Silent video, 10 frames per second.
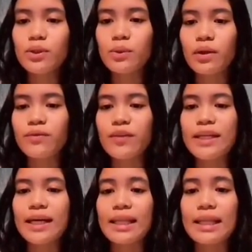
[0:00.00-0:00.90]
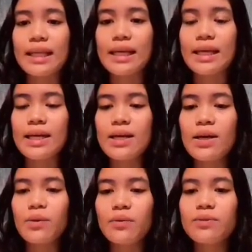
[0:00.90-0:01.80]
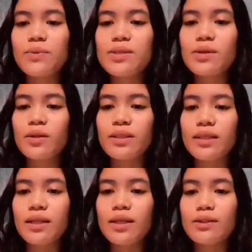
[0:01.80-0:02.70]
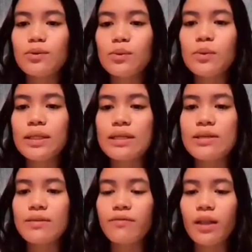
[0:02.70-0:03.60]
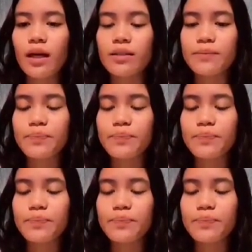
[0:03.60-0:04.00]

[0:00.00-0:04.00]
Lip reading: 12 we got 3, which resulted into E flat.